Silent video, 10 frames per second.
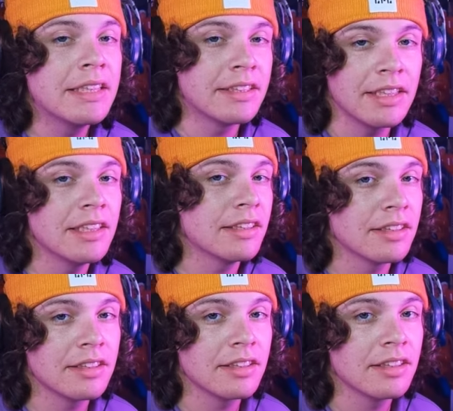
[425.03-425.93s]

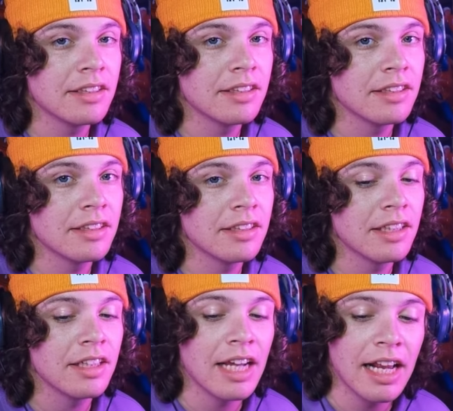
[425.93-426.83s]
C's
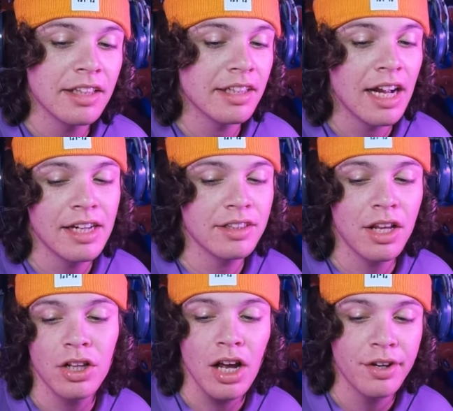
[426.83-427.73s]
in Cali. I hear
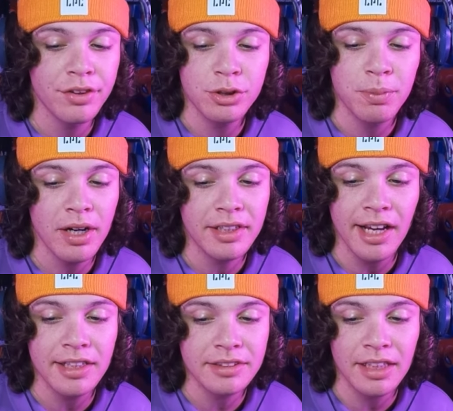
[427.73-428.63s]
that a lot on those
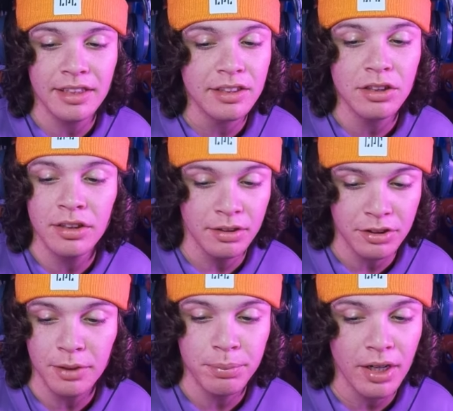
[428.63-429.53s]
podcasts, like the, the
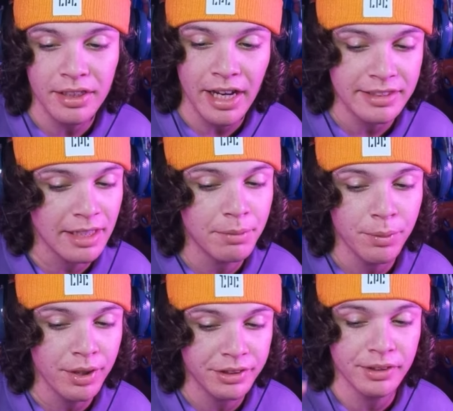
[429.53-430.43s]
Crip podcast I be
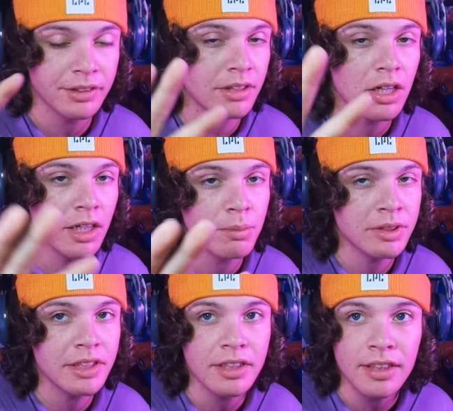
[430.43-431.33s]
watching. Sorry, I'm a
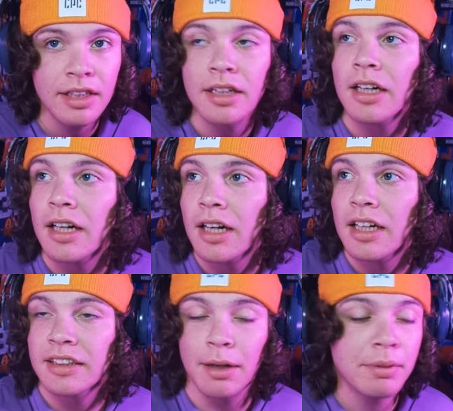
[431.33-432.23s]
sinner.
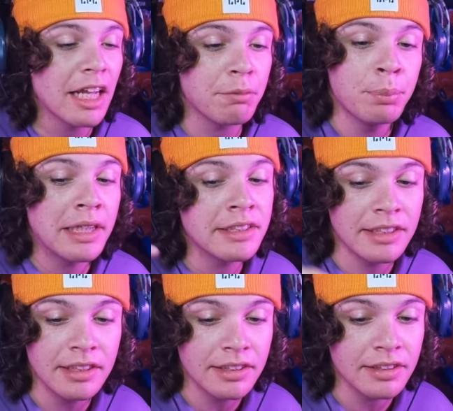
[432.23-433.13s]
They be like big
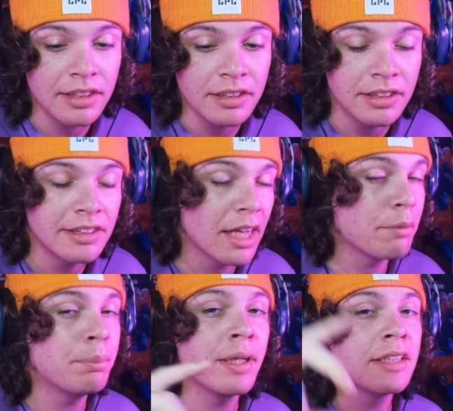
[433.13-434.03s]
C's. She
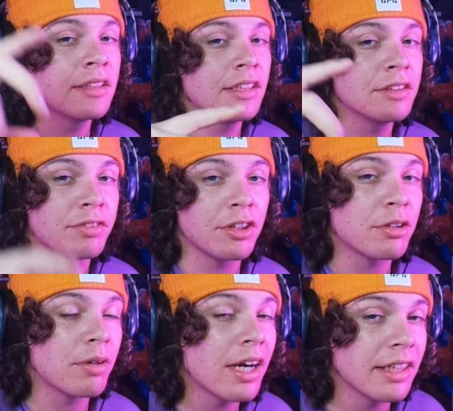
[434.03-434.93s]
said big C's for
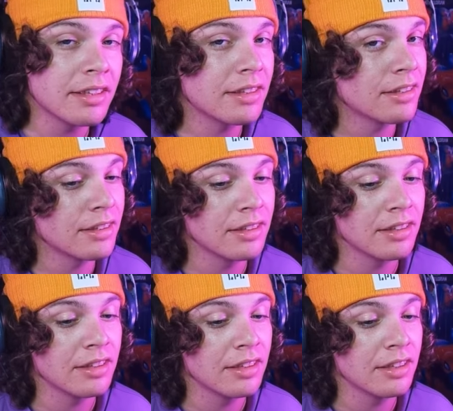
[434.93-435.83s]
Christ.
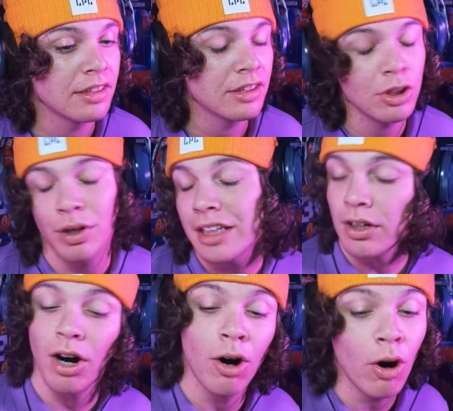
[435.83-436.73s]
Yo, that's
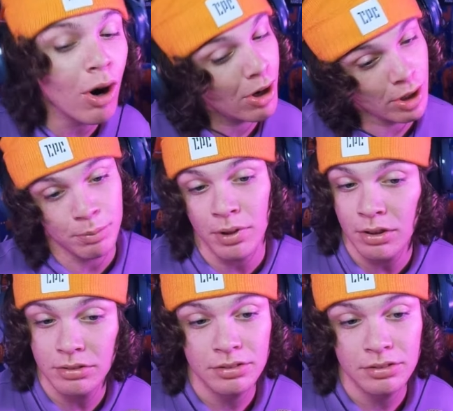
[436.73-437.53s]
hard, bro. Yo,